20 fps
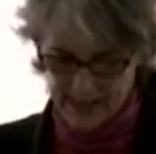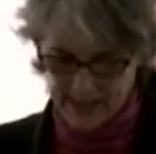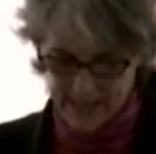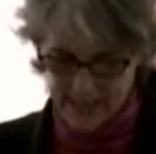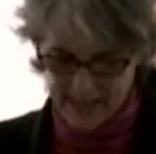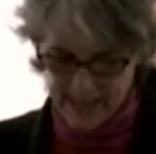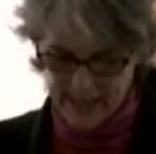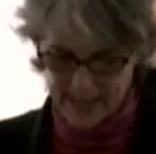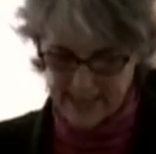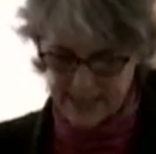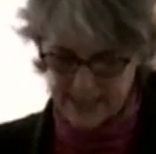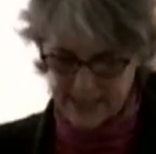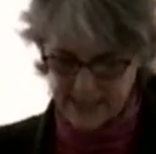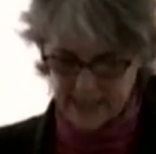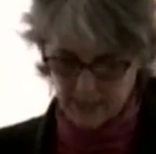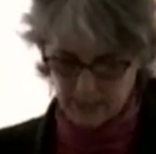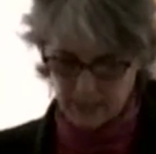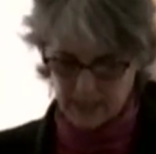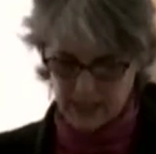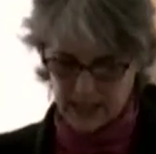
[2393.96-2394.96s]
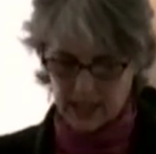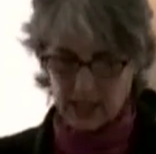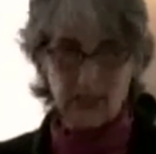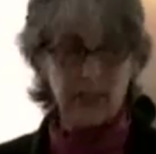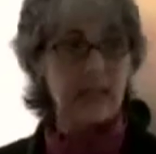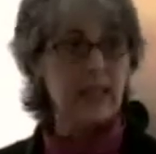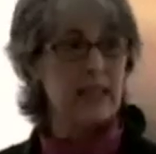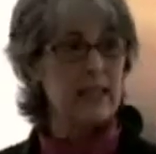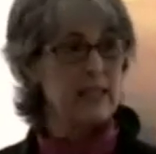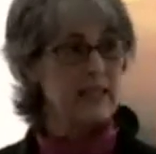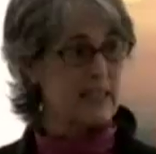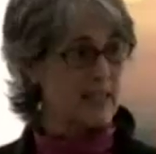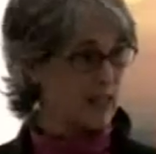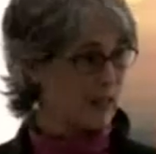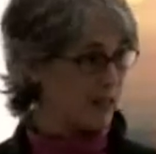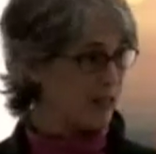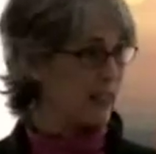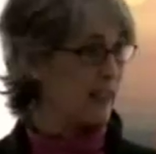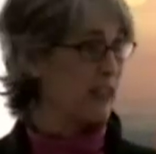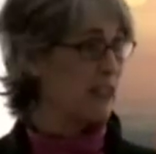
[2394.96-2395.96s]
maintaining something
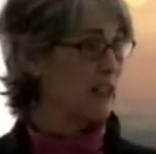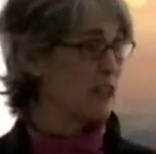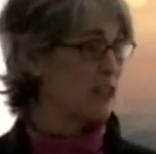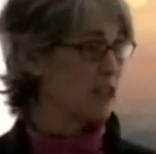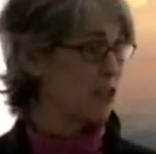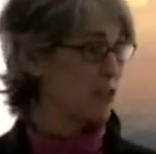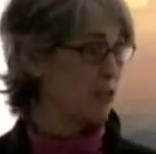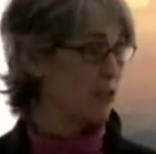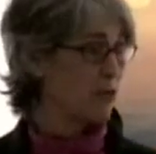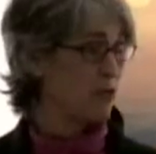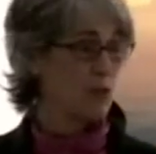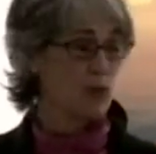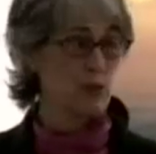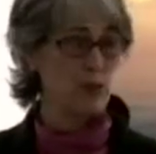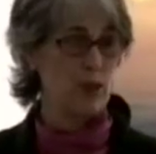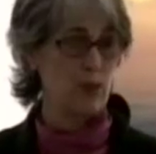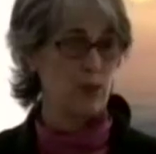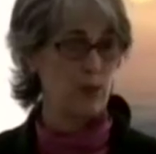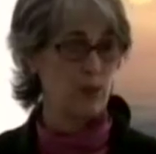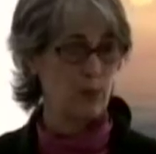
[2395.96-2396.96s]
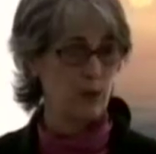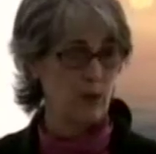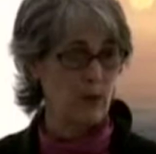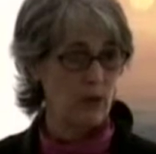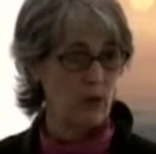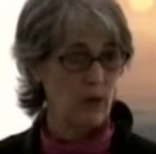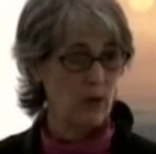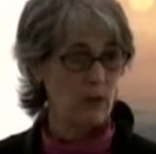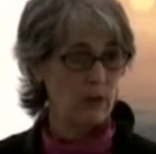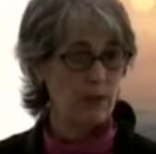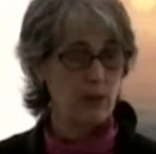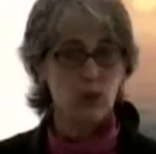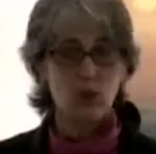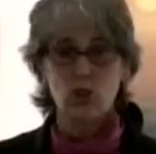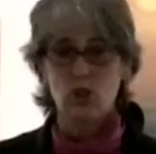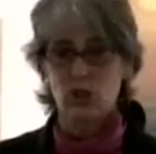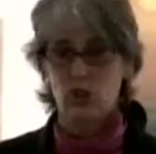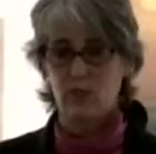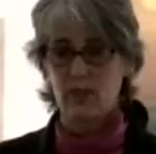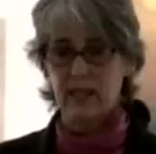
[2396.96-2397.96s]
indefinitely into the foreseeable
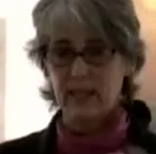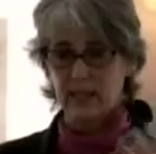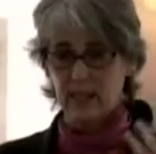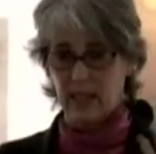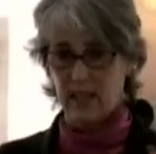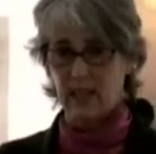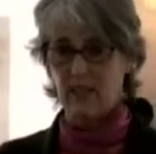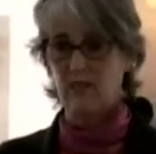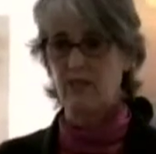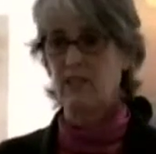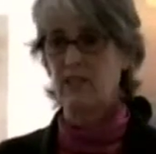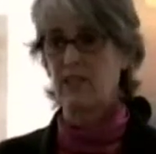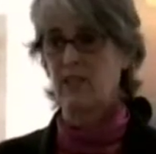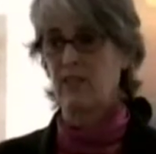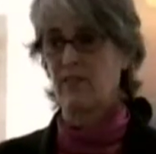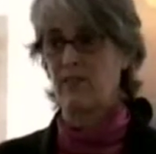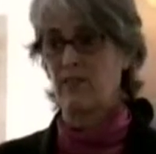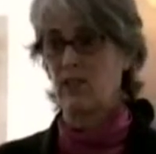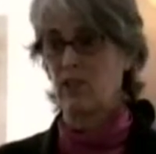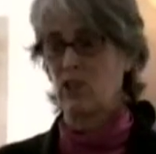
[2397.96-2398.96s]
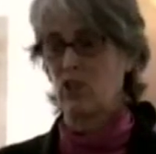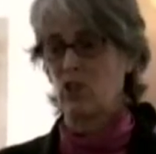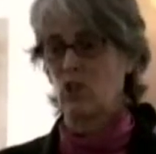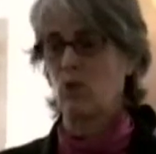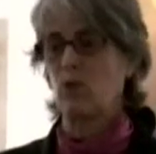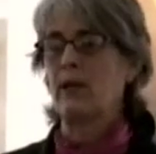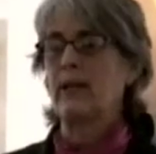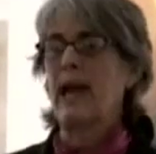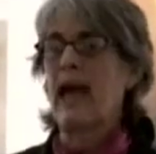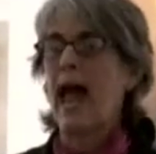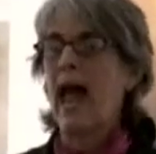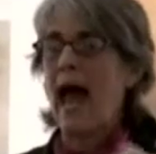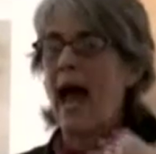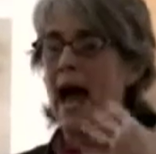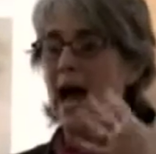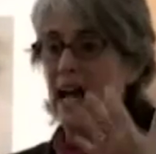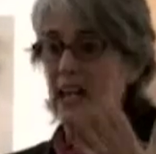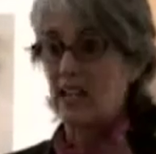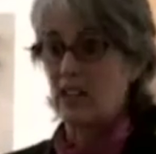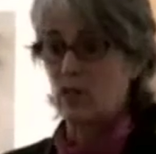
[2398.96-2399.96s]
future. That's kind of a definition. We
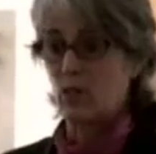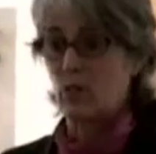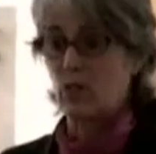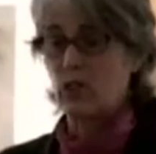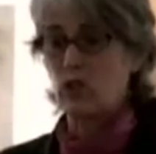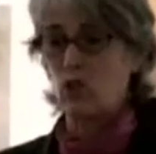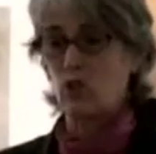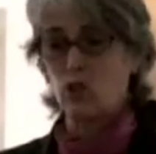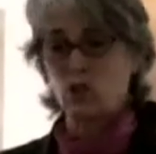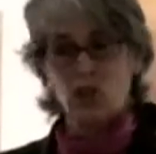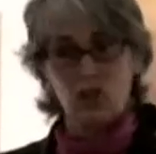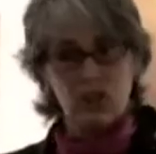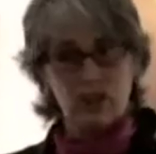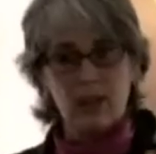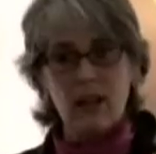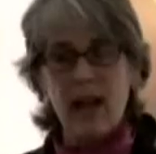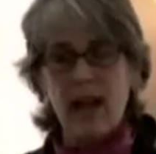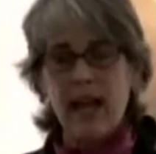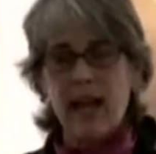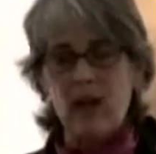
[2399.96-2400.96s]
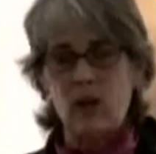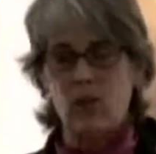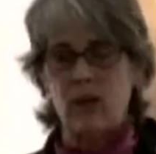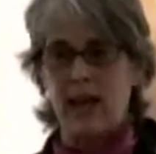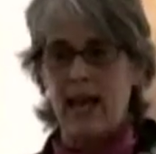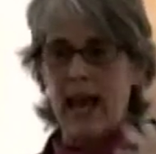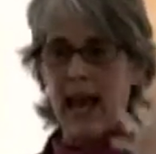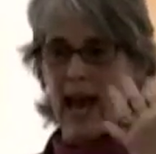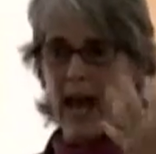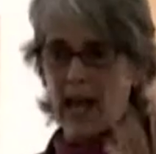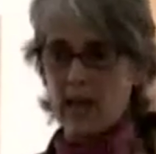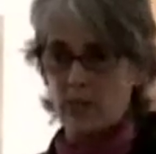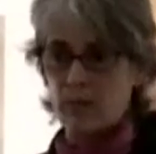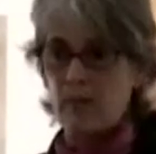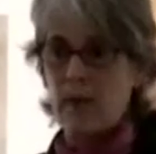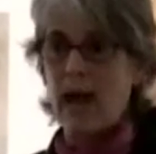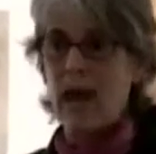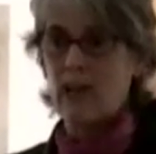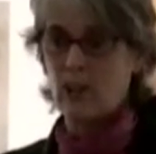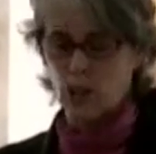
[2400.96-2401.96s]
add, we don't just take, we
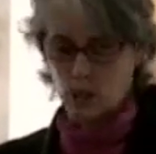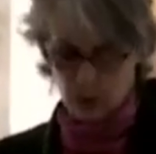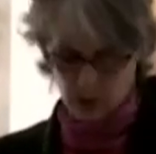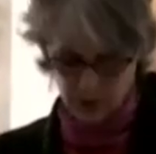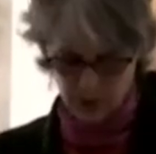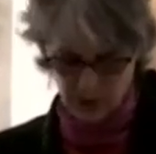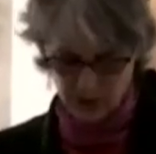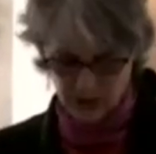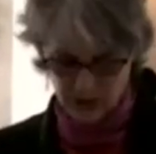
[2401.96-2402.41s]
add back to